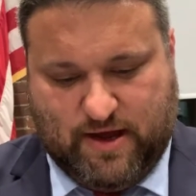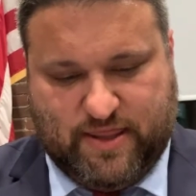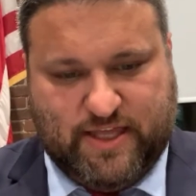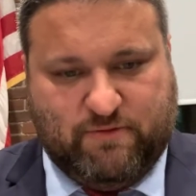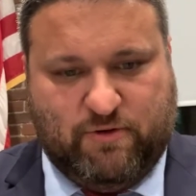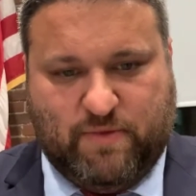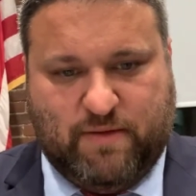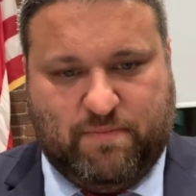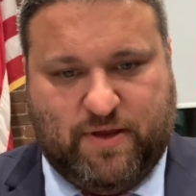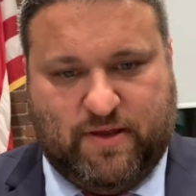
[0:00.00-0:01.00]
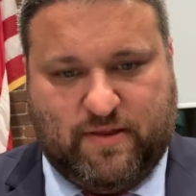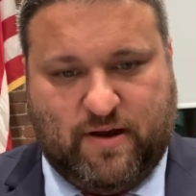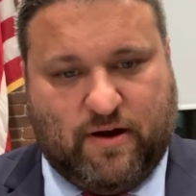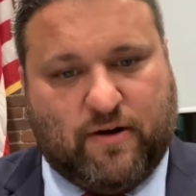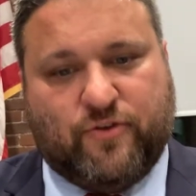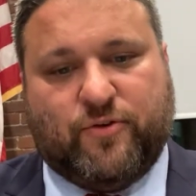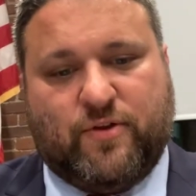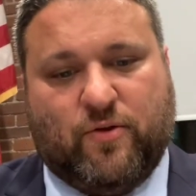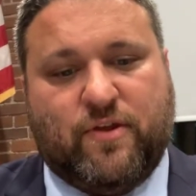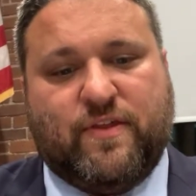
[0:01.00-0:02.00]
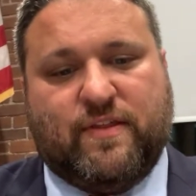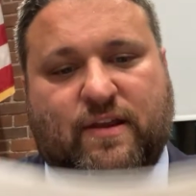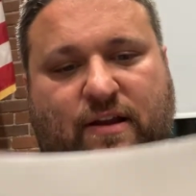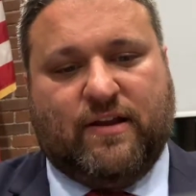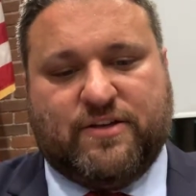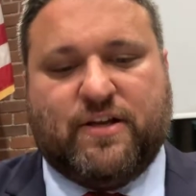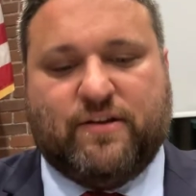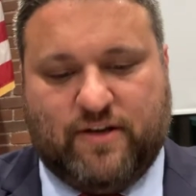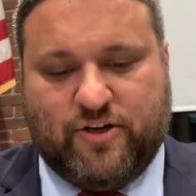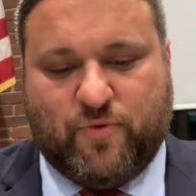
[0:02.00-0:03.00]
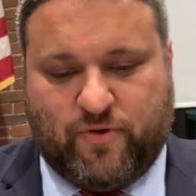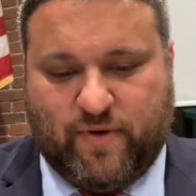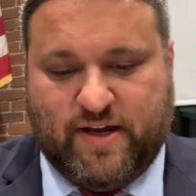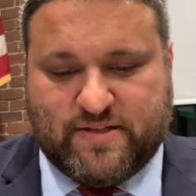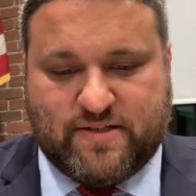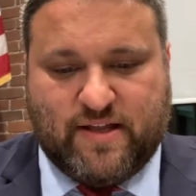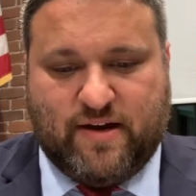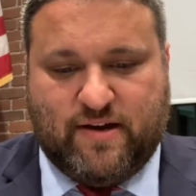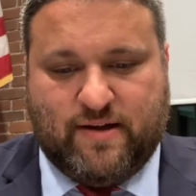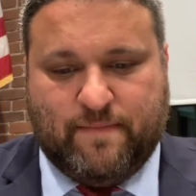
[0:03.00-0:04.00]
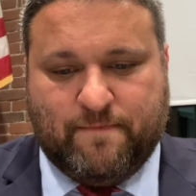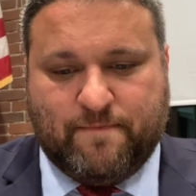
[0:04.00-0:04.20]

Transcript: think we might be there. So the only thing that I do want to raise is that